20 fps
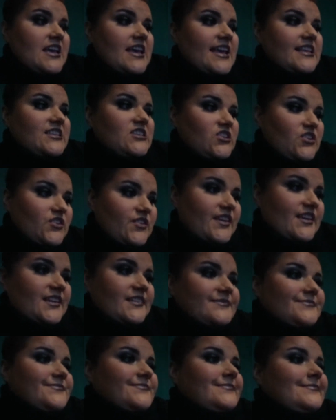It's
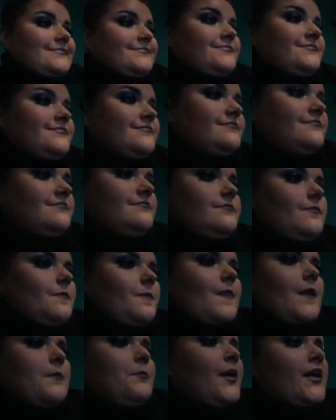annoying,
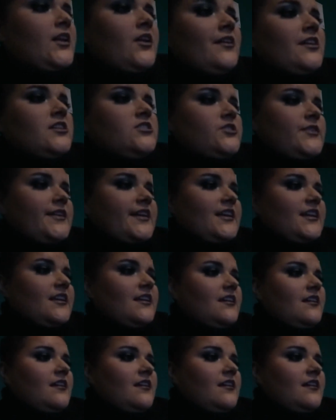but I know I can do it.